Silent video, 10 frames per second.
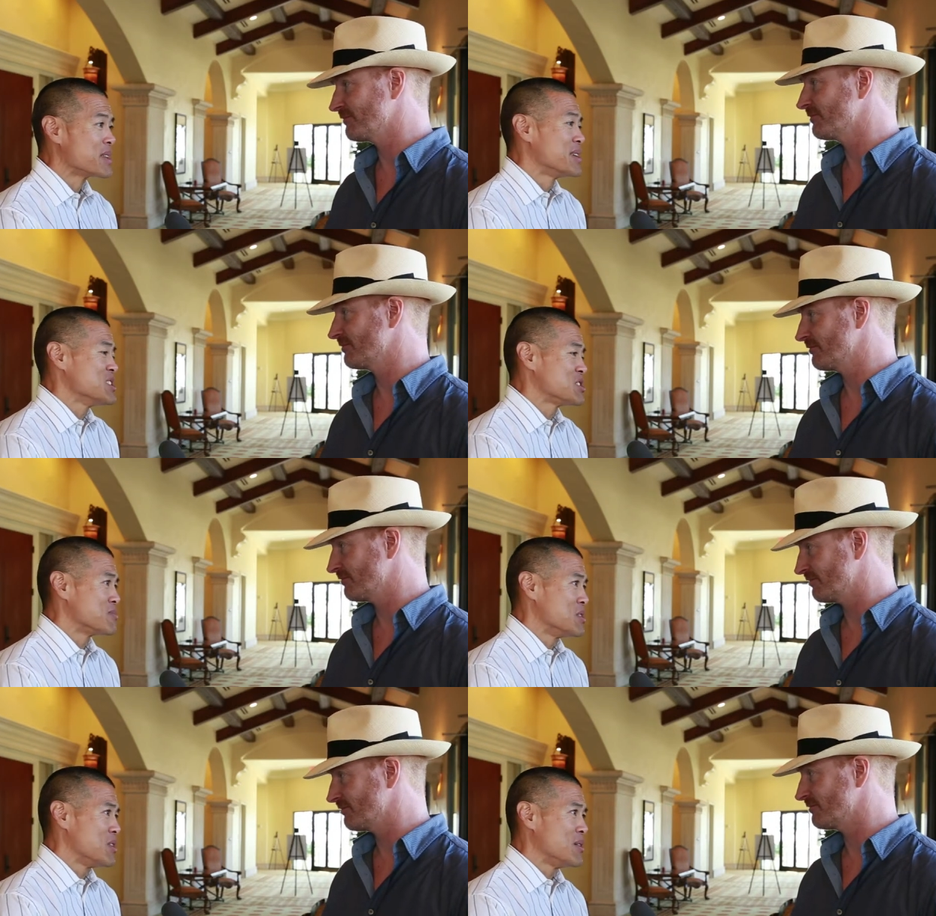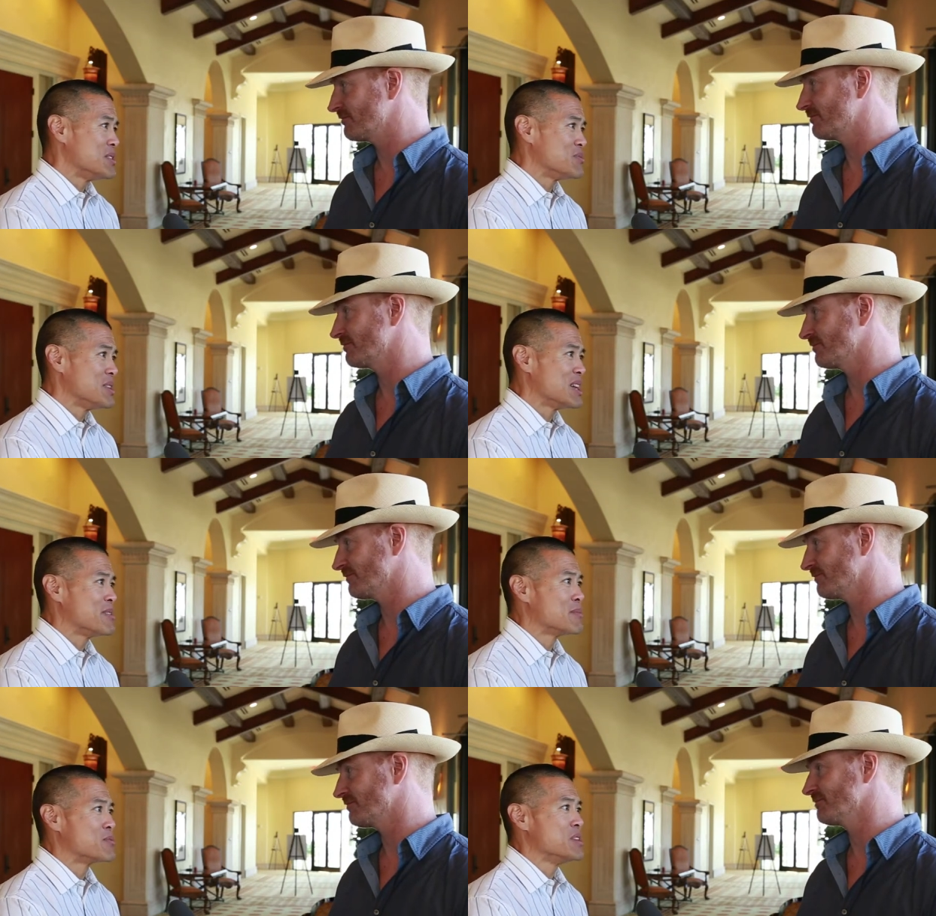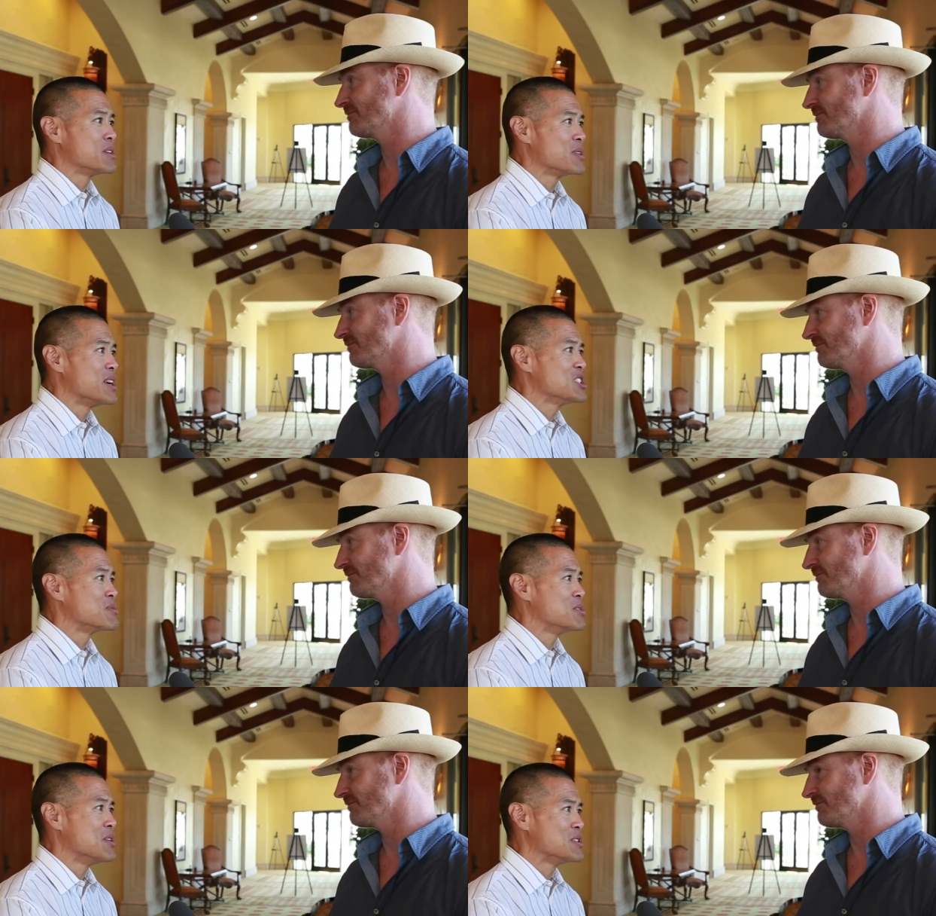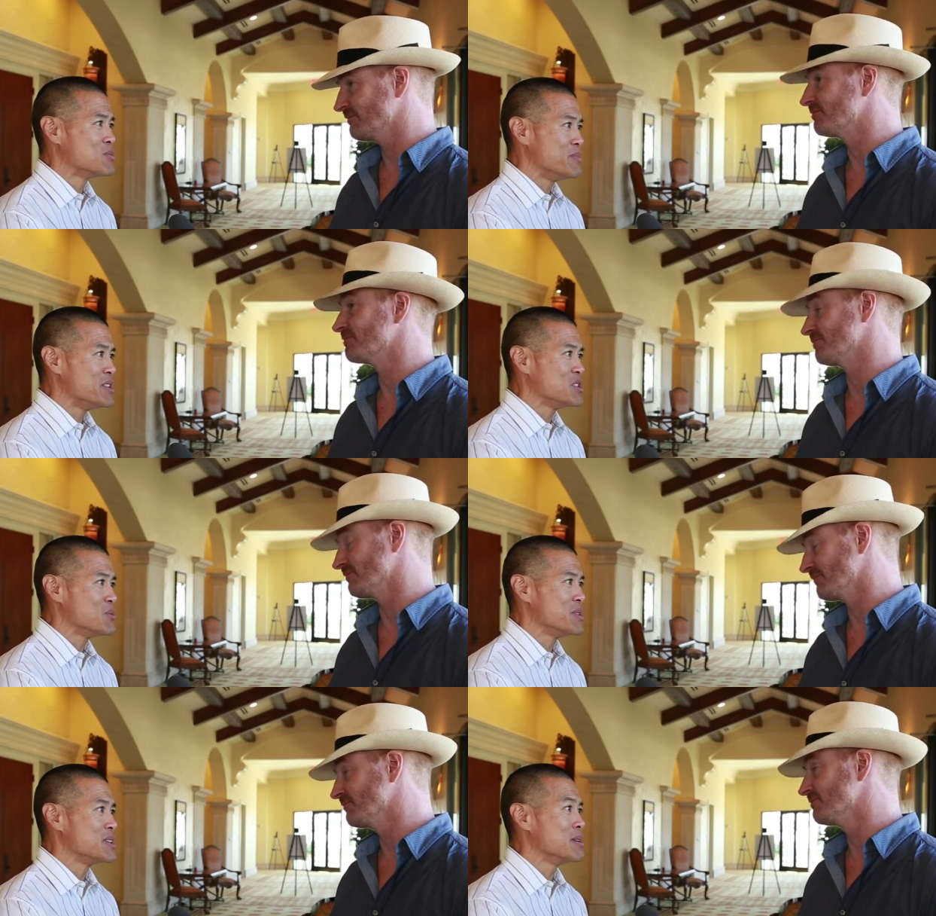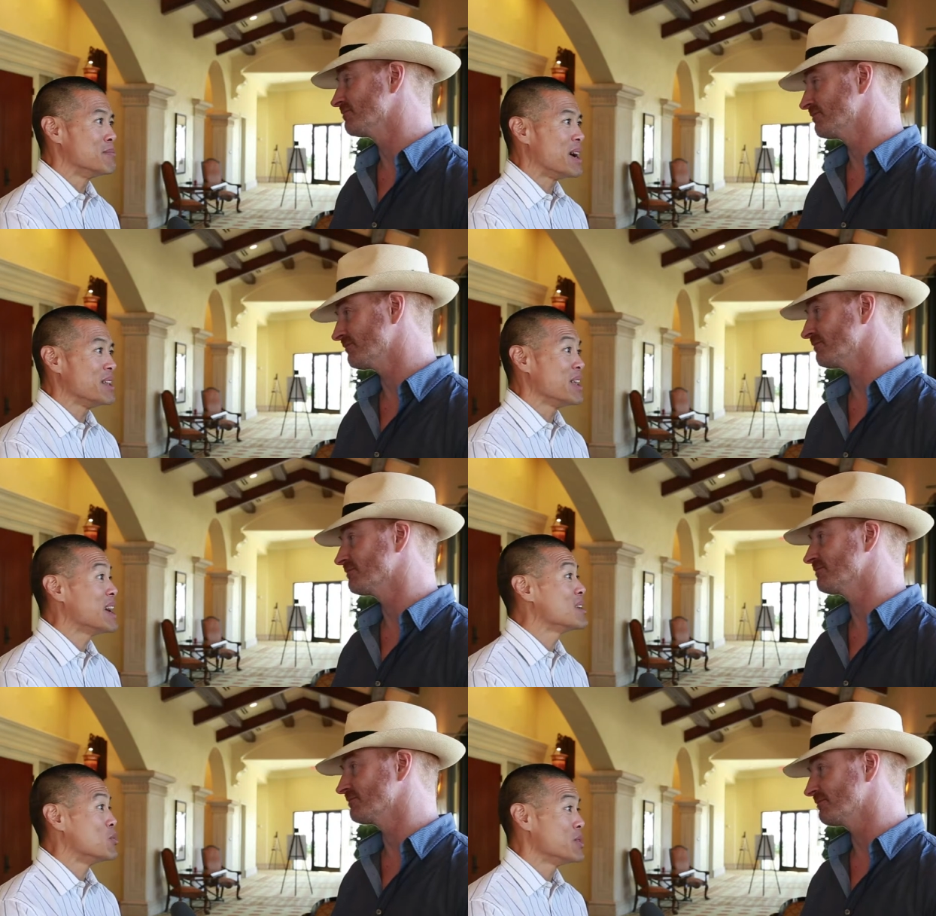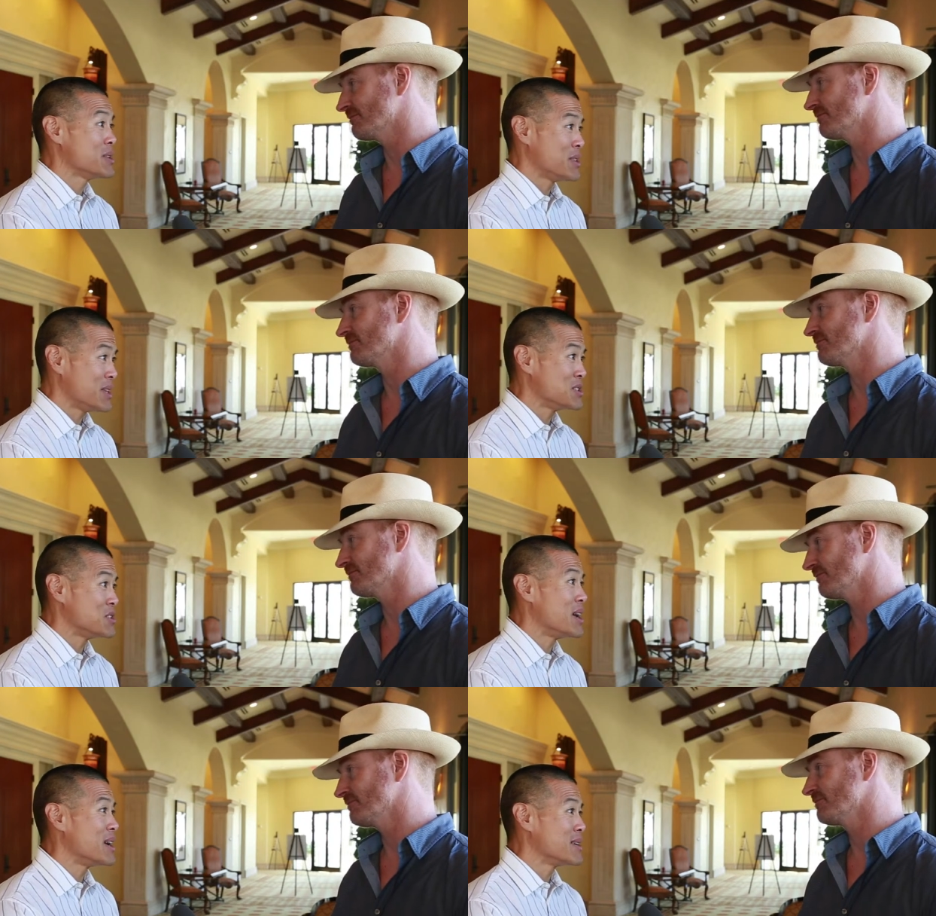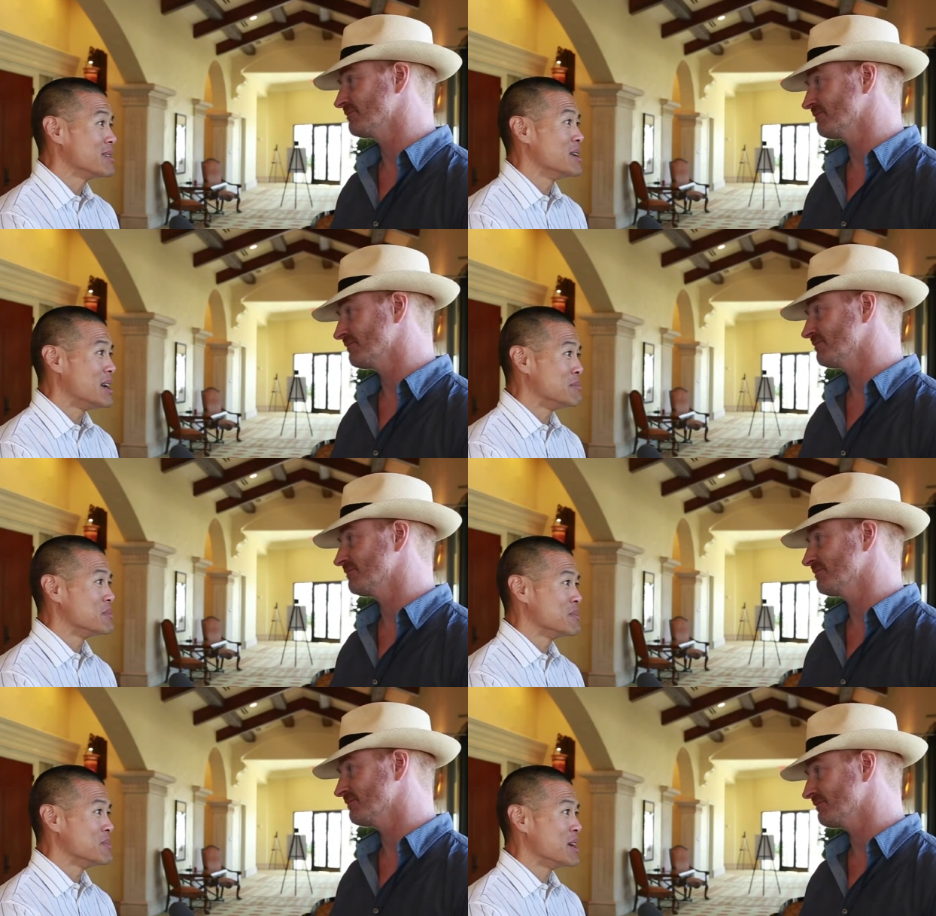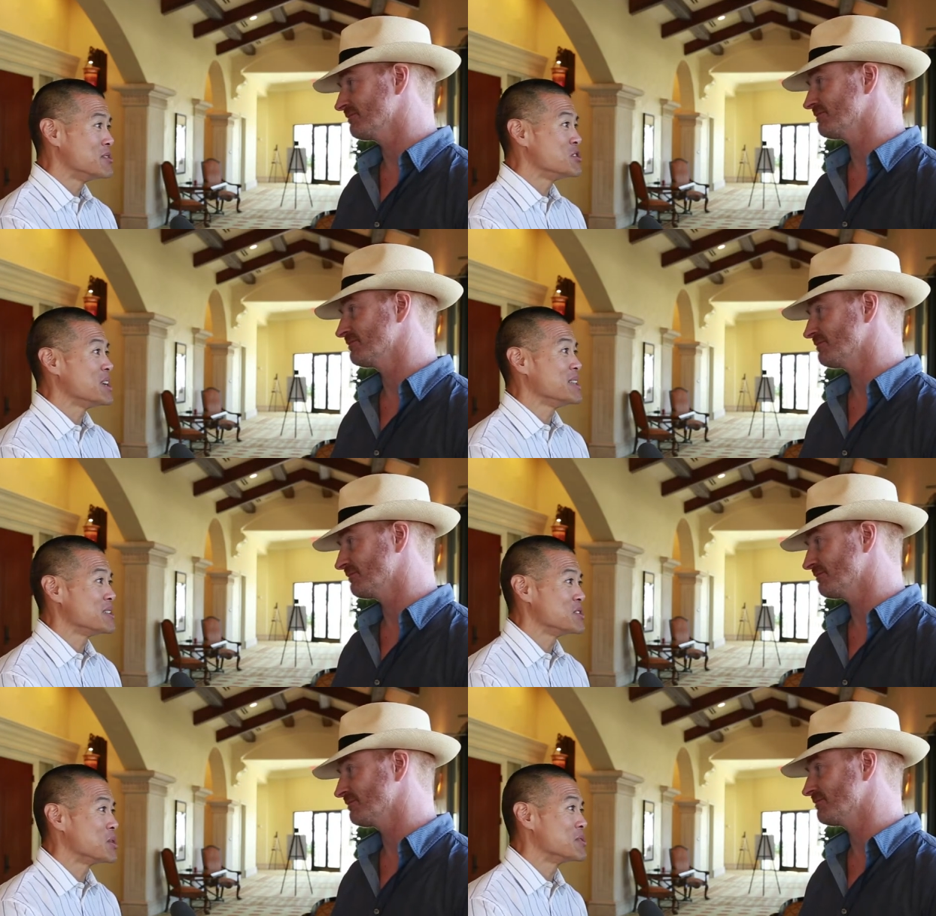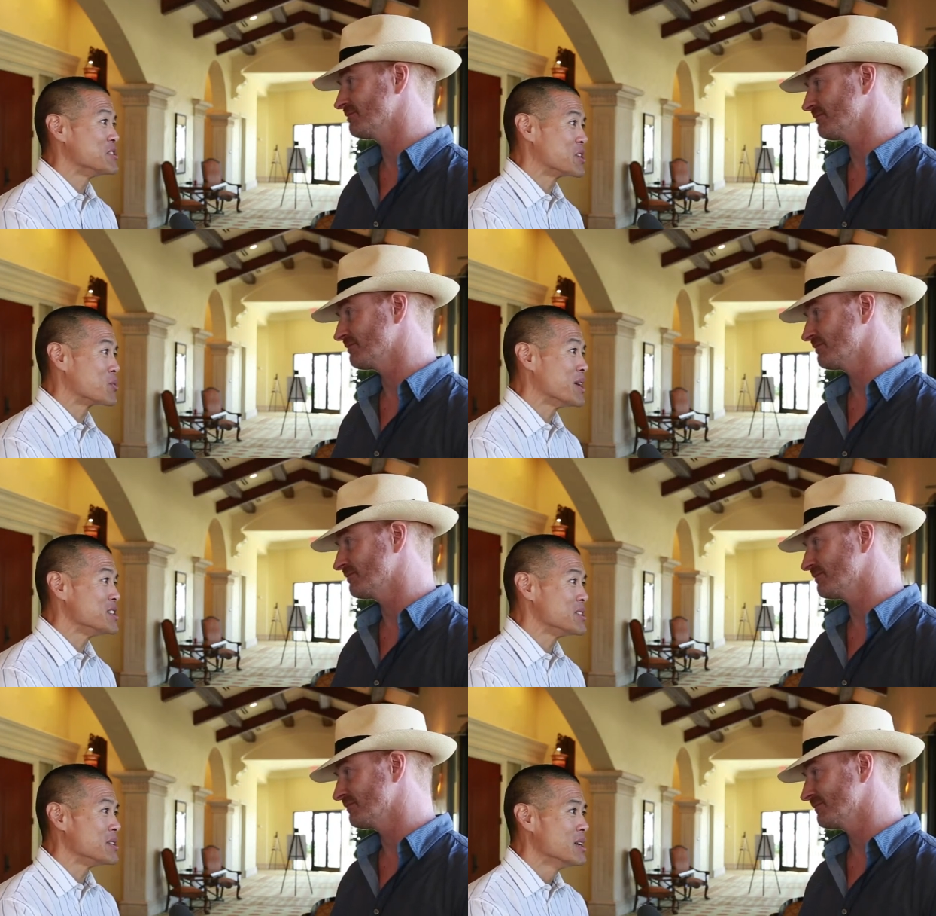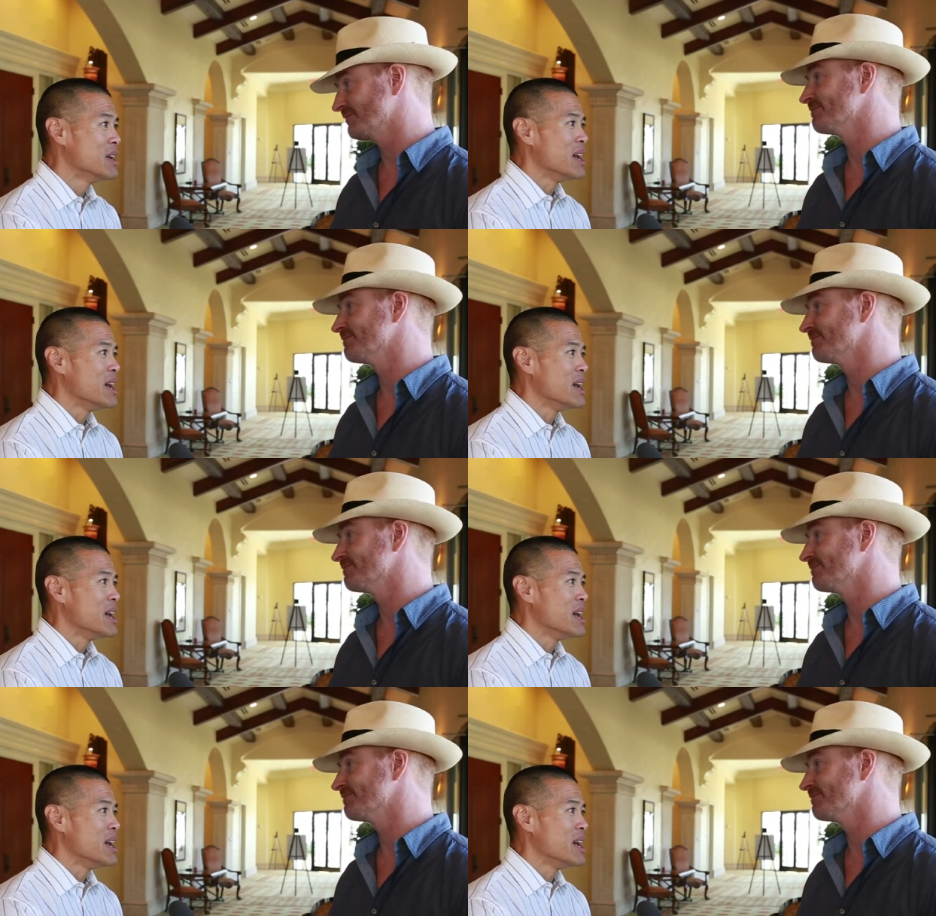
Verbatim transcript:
Speaker 1: Customer loads, we'd like to be able to predict what customer loads will be, so we can combine that with things like um, understanding solar generation